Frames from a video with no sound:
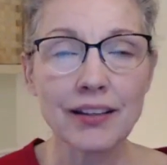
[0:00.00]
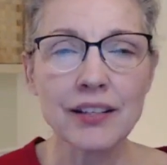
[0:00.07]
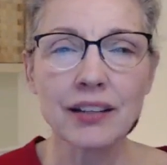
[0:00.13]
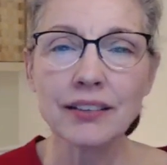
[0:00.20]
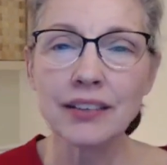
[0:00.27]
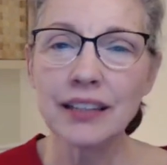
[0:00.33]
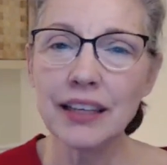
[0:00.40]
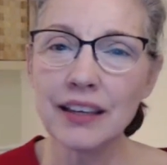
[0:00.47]

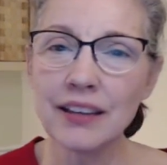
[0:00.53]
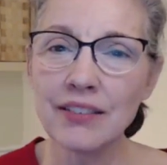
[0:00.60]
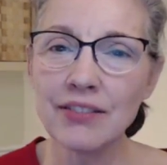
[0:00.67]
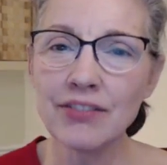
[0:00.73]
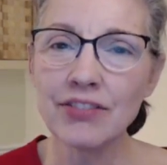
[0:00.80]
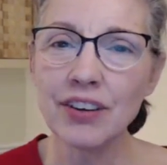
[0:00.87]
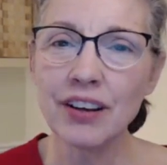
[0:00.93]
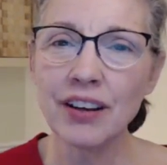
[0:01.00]
to
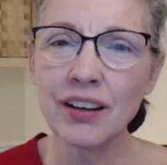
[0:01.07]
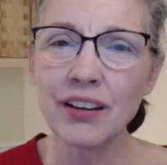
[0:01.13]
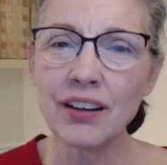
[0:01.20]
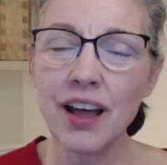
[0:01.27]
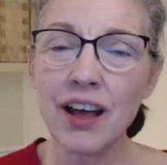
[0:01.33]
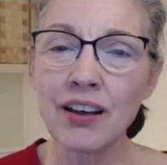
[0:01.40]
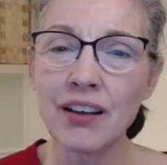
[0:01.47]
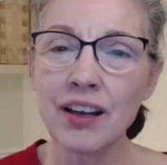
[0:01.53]
leave a,
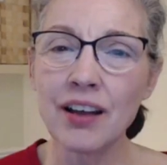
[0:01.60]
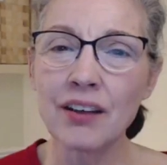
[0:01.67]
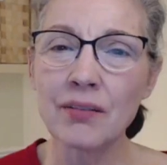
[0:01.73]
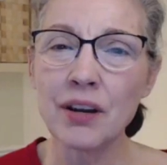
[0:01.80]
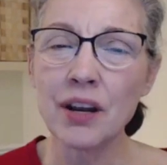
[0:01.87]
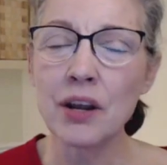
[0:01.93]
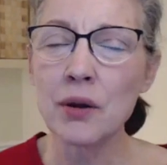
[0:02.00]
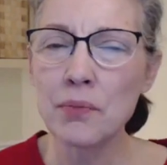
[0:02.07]

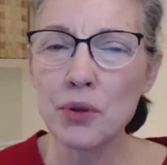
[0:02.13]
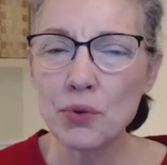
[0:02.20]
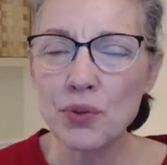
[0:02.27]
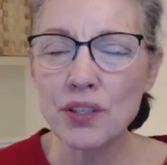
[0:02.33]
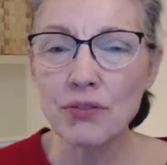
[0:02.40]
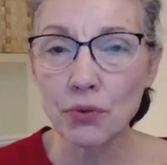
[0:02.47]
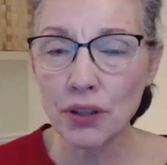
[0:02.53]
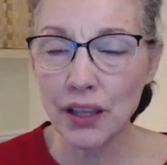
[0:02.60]
a, an
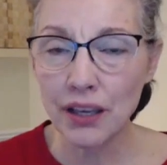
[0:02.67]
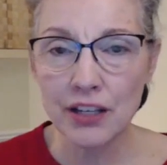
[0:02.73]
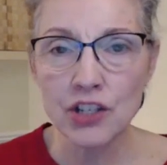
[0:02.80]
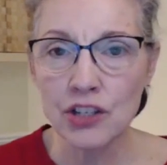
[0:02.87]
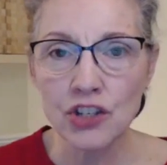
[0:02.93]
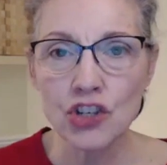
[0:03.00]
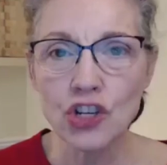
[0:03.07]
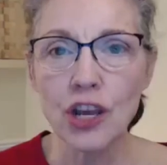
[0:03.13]
abusive
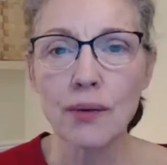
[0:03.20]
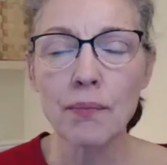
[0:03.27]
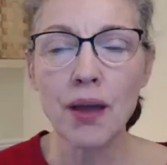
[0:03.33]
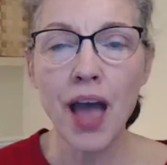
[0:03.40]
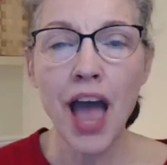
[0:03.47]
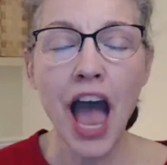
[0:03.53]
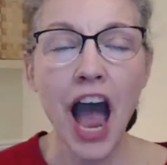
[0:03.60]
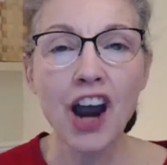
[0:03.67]
relationship?
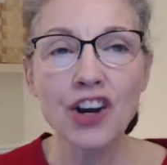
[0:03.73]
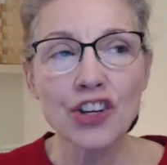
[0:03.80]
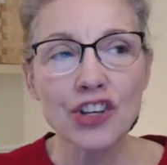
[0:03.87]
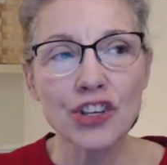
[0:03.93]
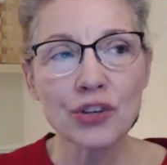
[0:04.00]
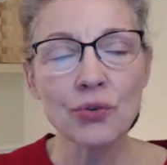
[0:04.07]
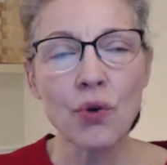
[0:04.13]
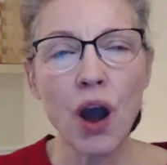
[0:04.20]
Are
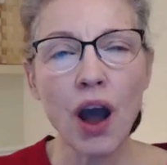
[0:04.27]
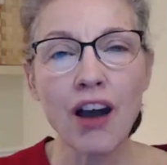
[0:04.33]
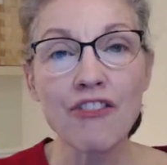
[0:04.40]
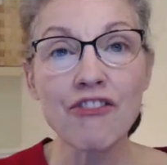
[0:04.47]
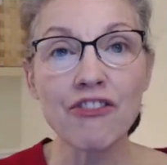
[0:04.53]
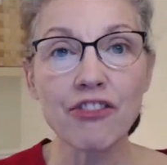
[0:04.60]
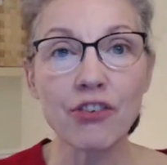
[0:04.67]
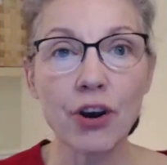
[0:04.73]
you
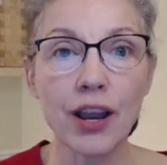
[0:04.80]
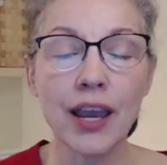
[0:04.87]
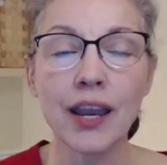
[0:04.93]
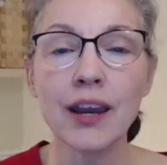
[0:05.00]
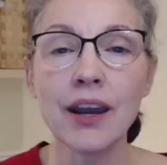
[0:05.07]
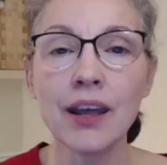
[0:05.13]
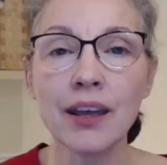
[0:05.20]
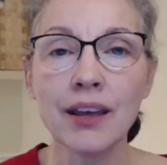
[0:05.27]

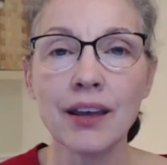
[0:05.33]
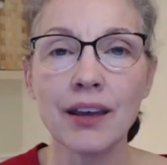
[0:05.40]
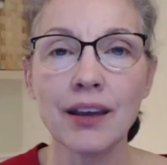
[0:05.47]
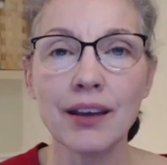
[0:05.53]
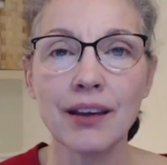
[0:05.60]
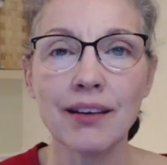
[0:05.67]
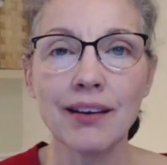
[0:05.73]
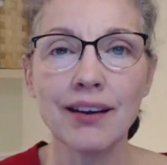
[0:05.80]
afraid
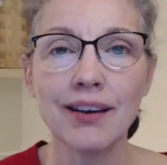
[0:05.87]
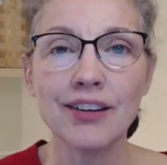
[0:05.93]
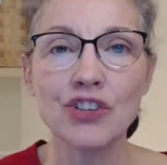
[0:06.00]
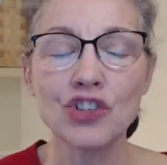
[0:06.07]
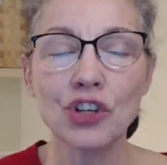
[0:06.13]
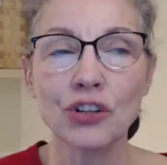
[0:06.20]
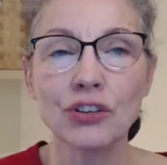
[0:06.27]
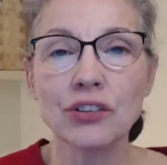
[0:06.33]
to